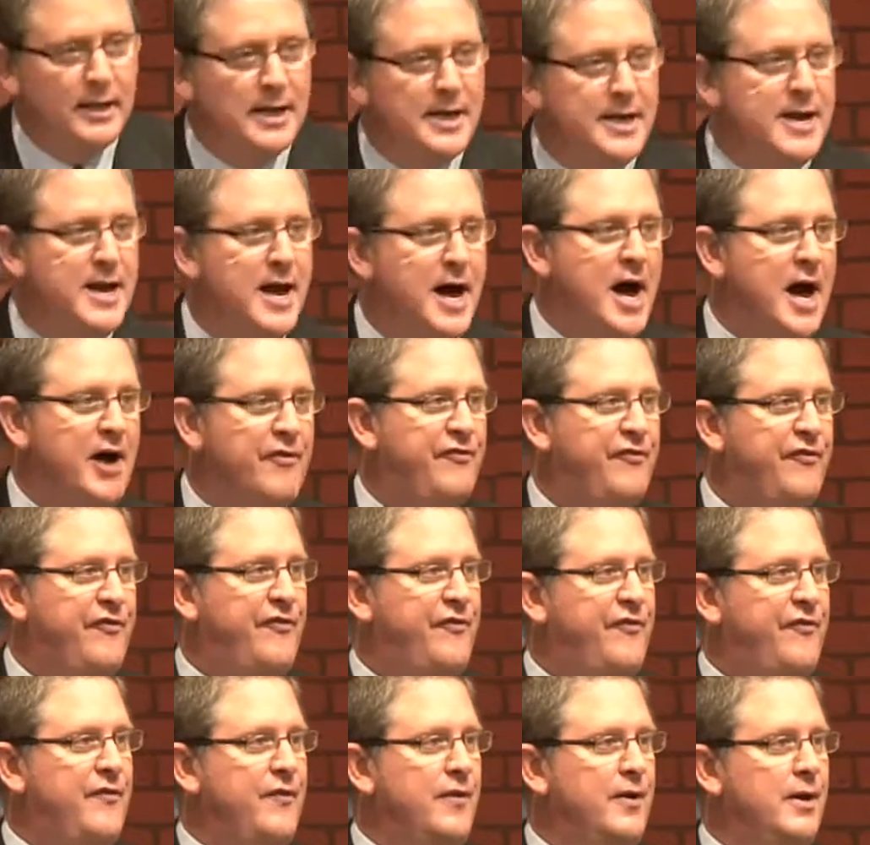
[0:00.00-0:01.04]

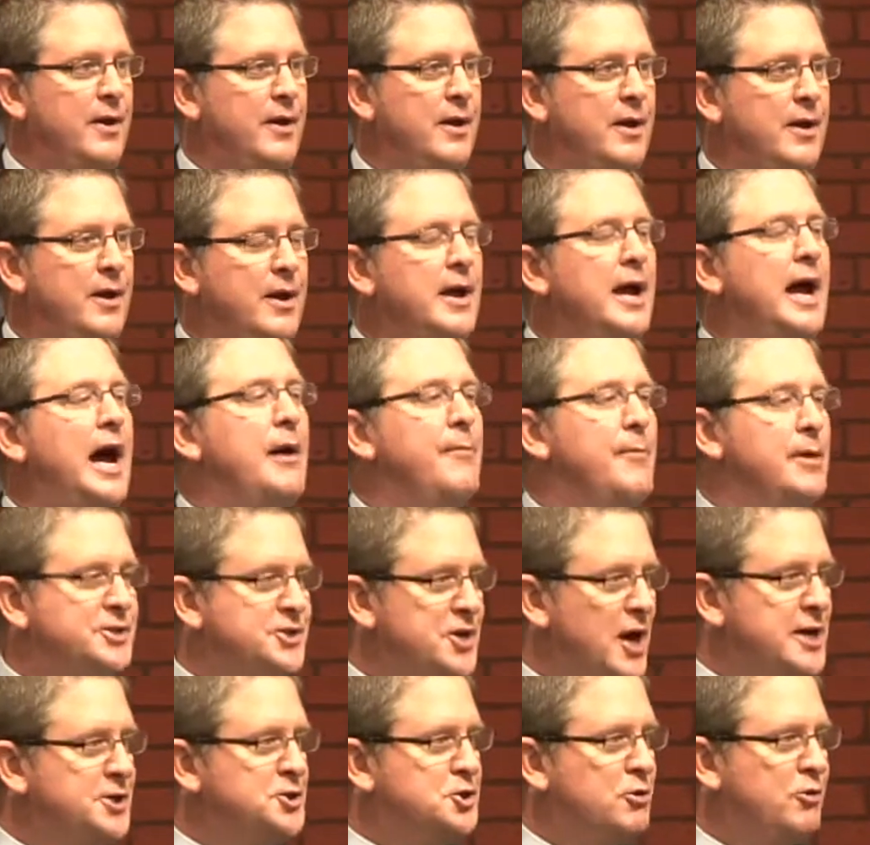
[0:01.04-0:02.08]
enough. How
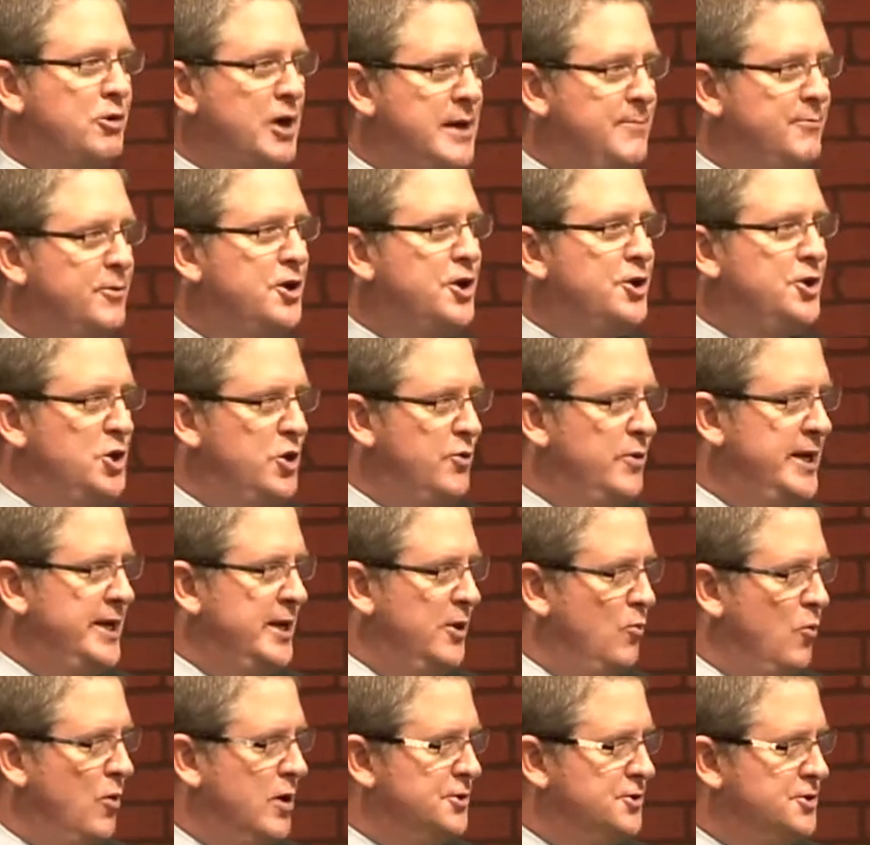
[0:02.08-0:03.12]
much ice cream can you eat
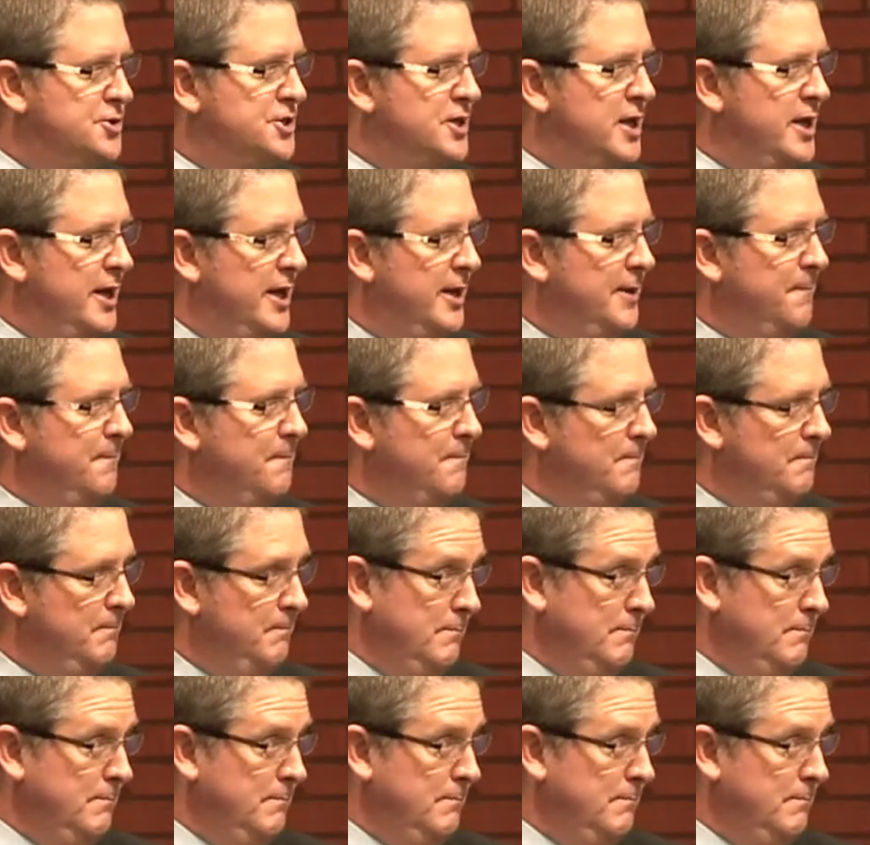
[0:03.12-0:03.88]
at one sitting?